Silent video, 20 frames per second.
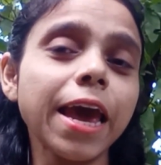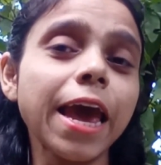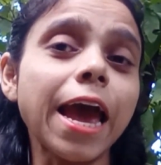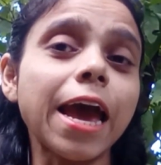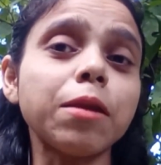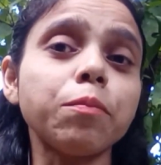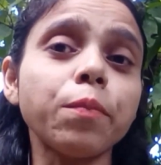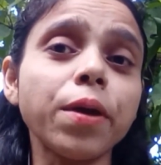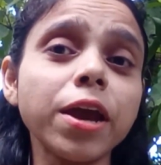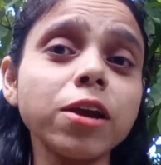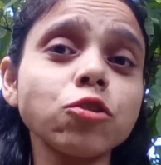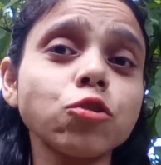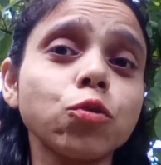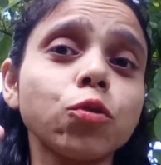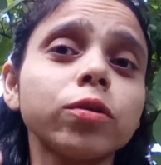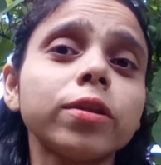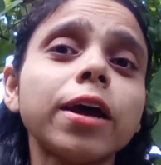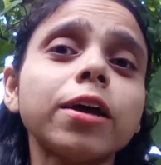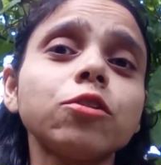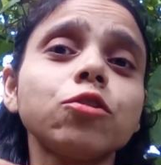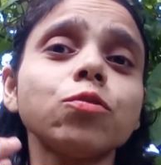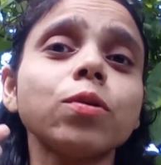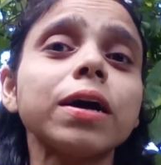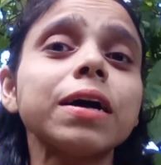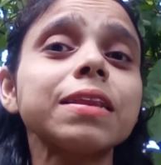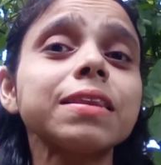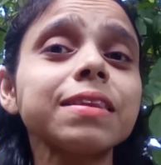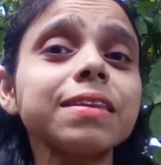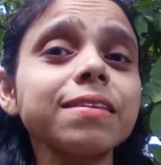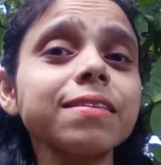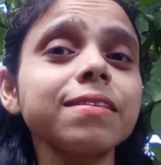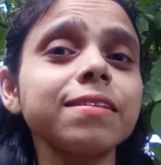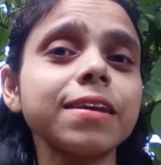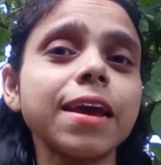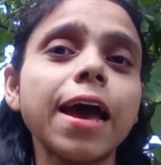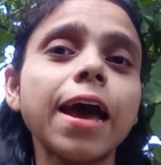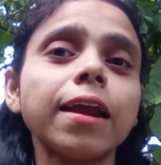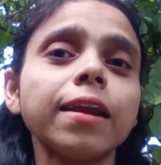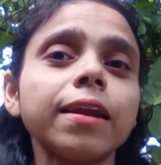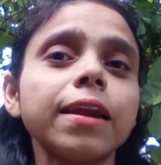And make sure that you
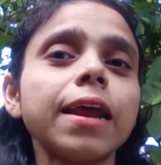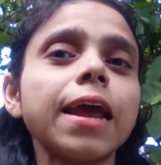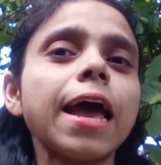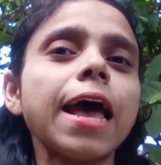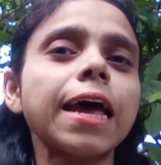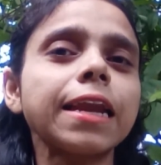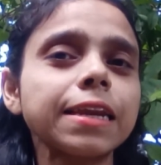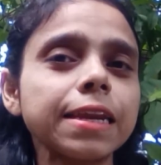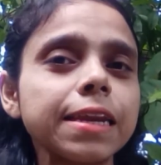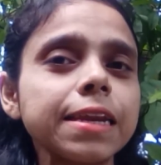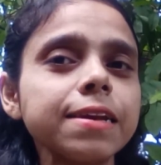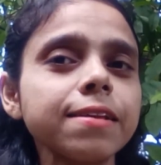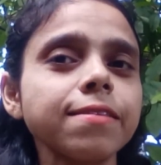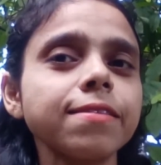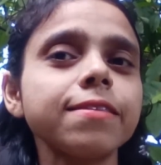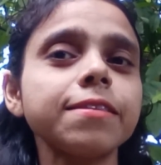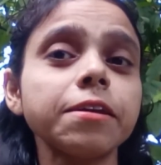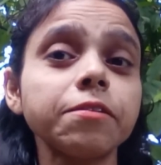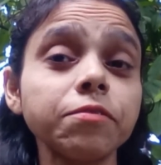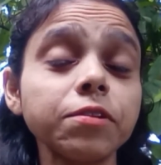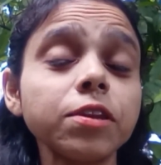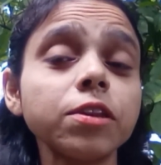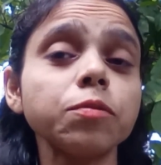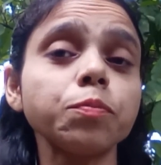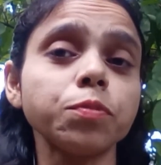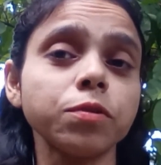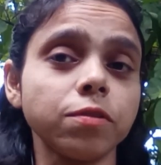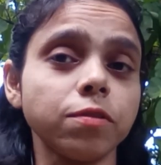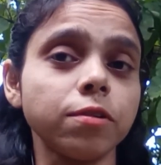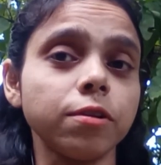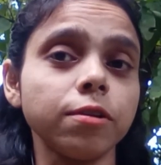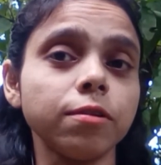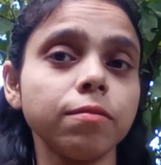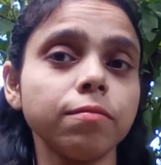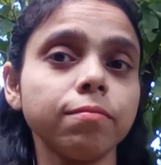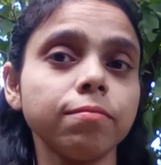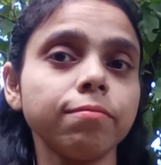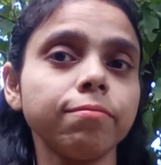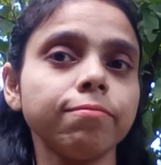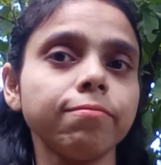understand at least 70%.
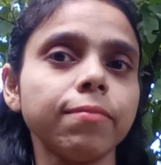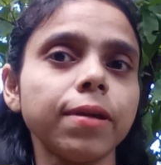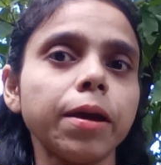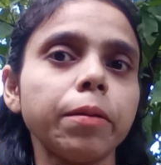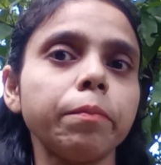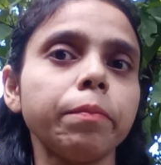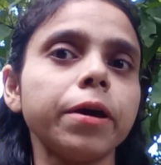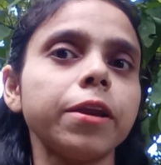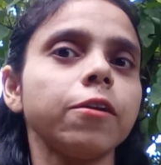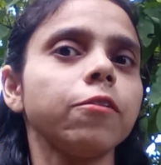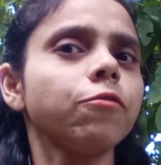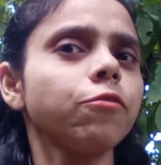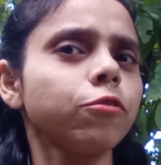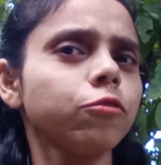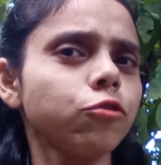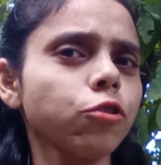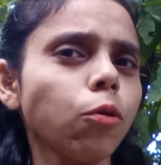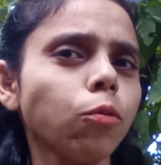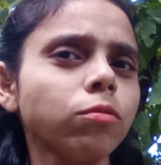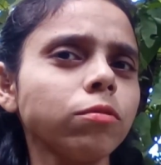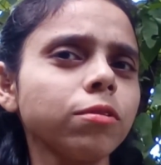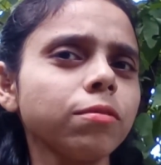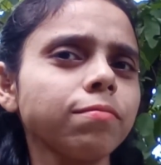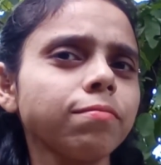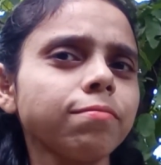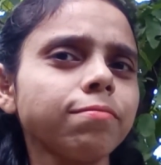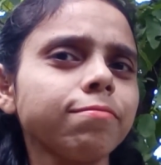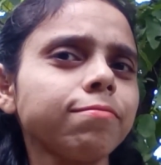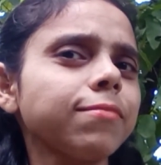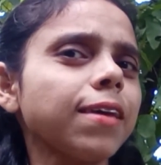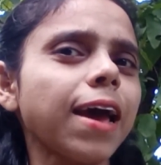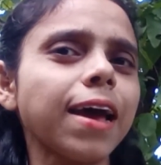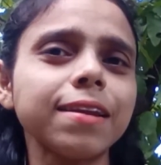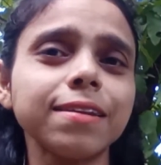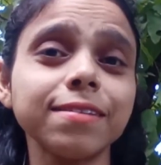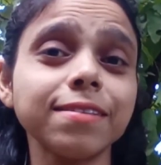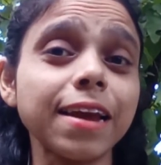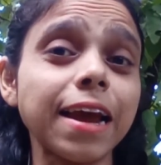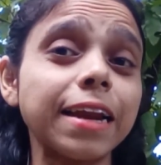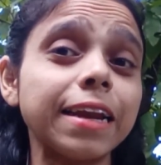But if you don't
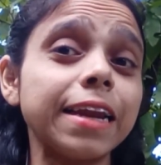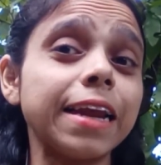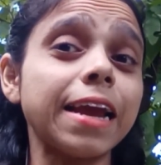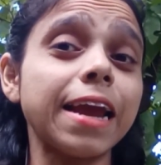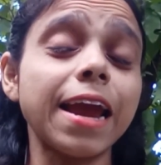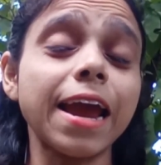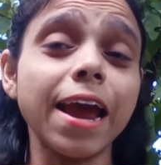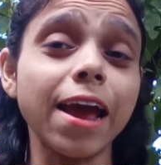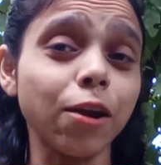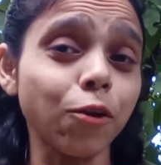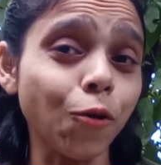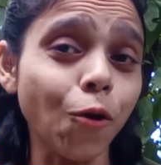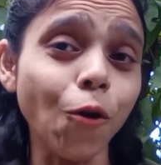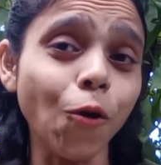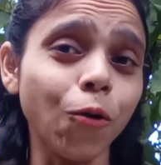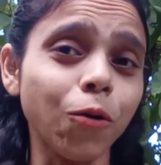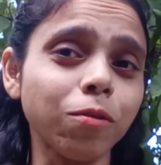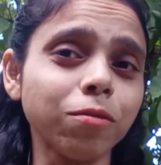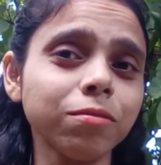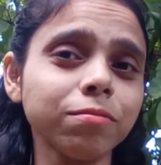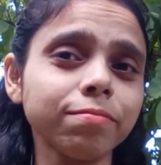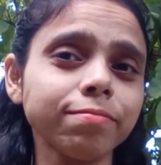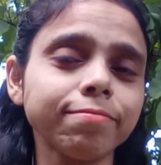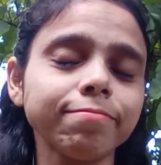understand at all,